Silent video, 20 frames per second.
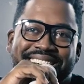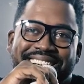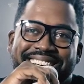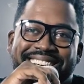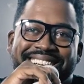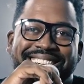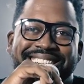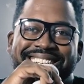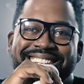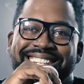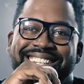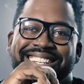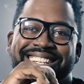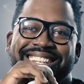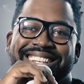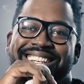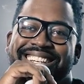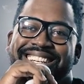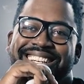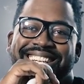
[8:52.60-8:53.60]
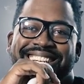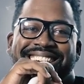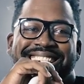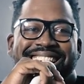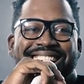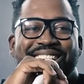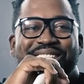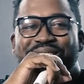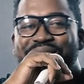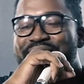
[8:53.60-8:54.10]
brother.
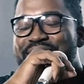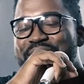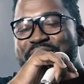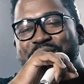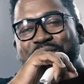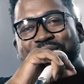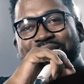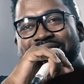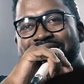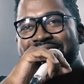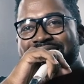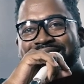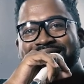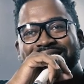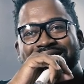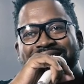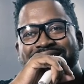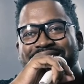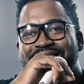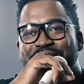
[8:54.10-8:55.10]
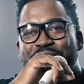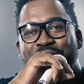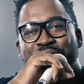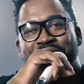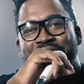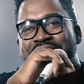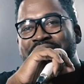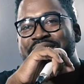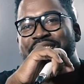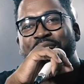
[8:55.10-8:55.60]
I don't know, man. I just,
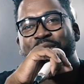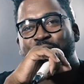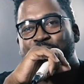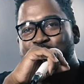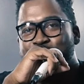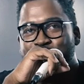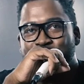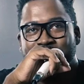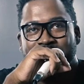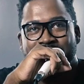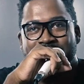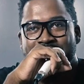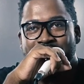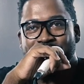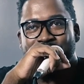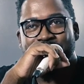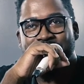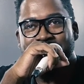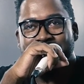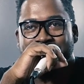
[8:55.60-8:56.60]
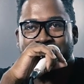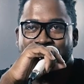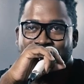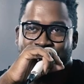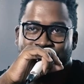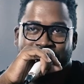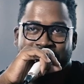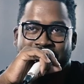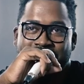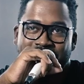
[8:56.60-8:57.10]
because I've worked with a lot of artists
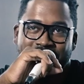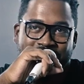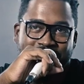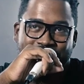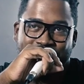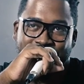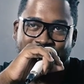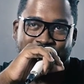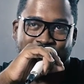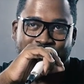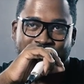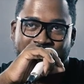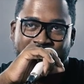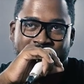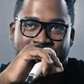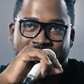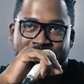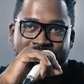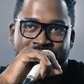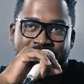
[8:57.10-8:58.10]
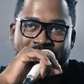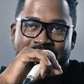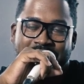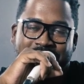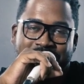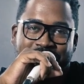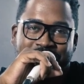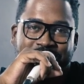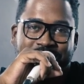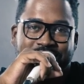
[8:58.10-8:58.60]
and a lot of industry professionals,
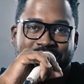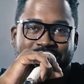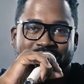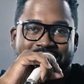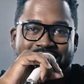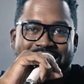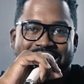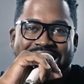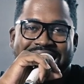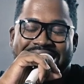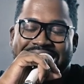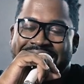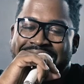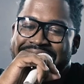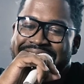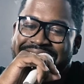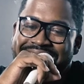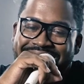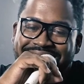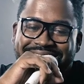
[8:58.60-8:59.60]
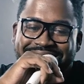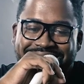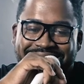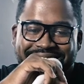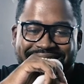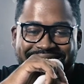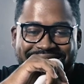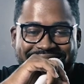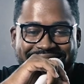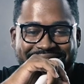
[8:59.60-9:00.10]
I
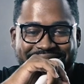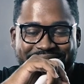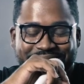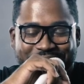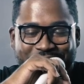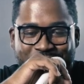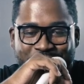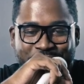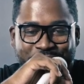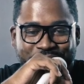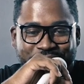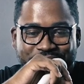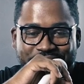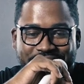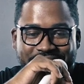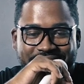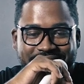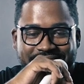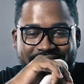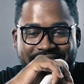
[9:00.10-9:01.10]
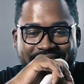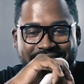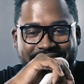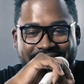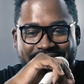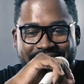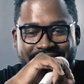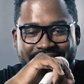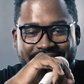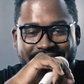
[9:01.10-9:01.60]
honestly just don't
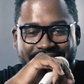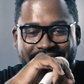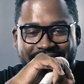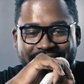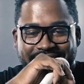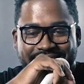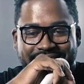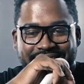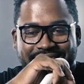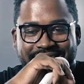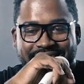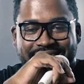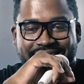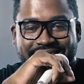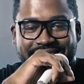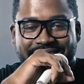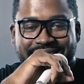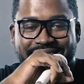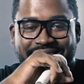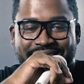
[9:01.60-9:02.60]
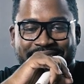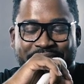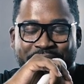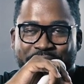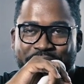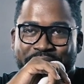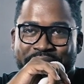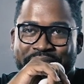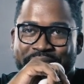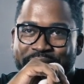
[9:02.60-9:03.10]
see the
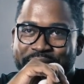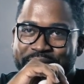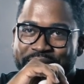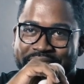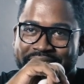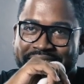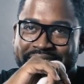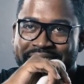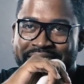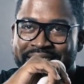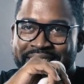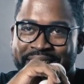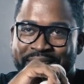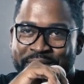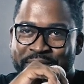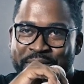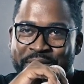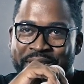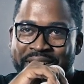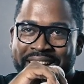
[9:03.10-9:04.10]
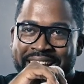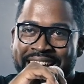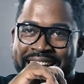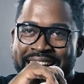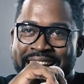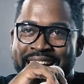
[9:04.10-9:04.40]
benefit in it anymore. Like